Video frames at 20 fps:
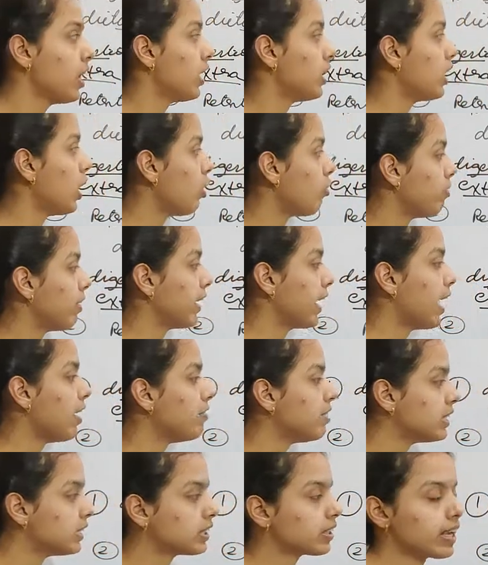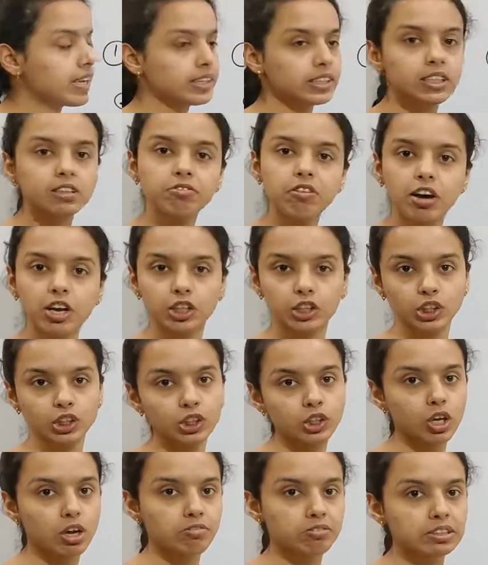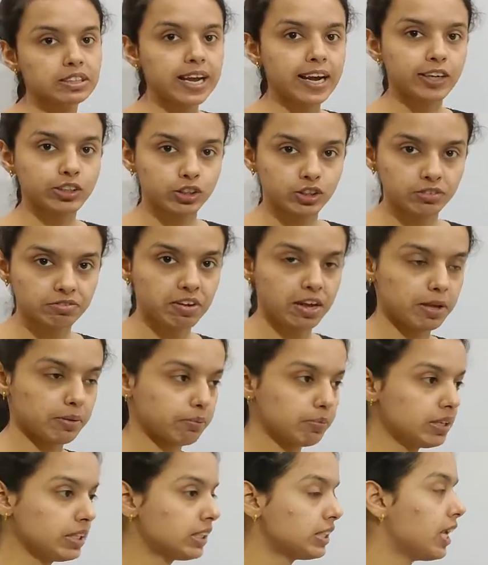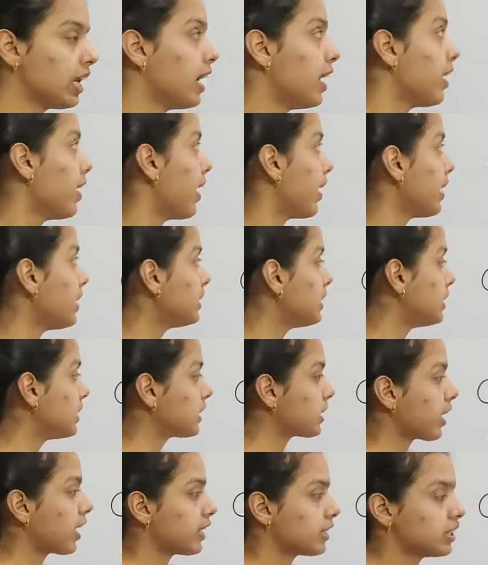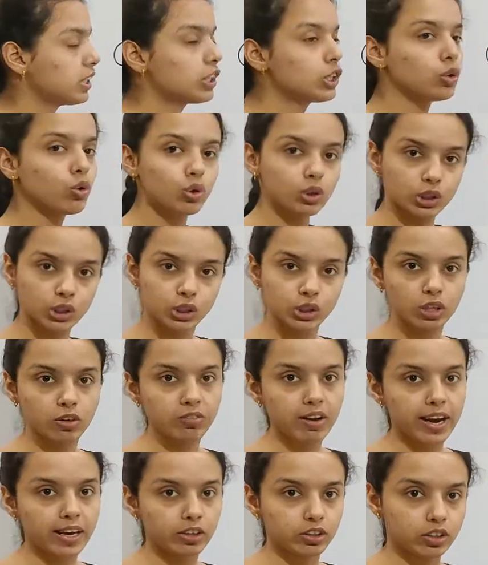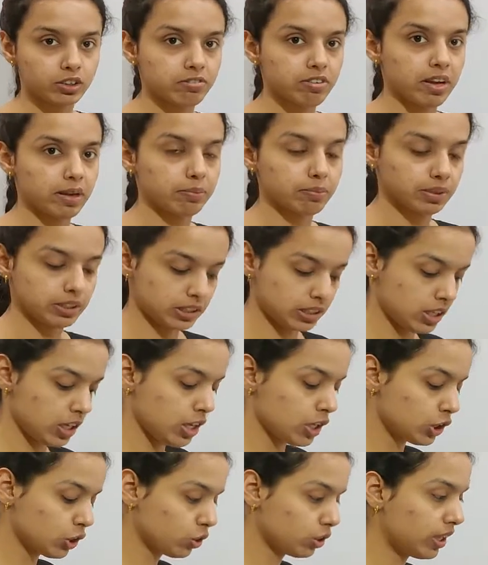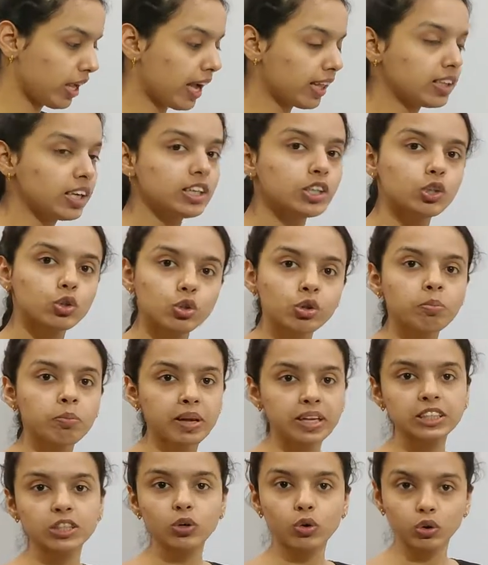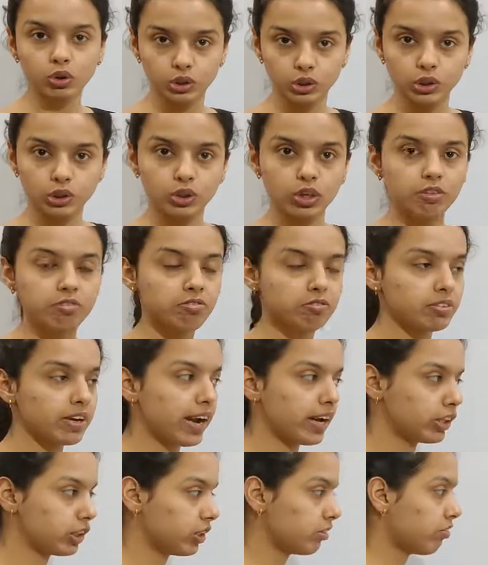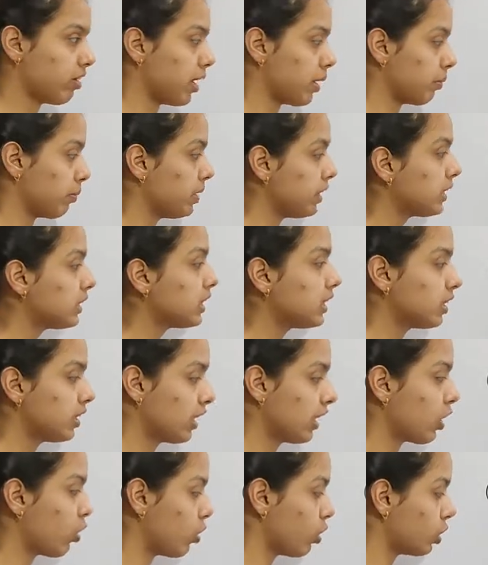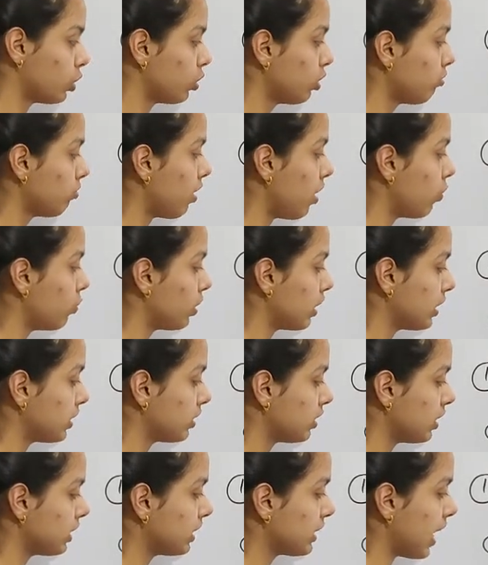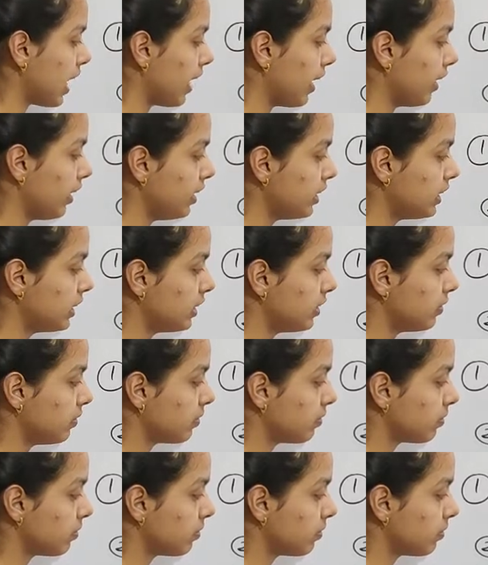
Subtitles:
Now we have discussed the functions of the dietary fibers. Let us discuss the sources of dietary fibers. So there are the two main sources of dietary fibers. They are also found in the salads.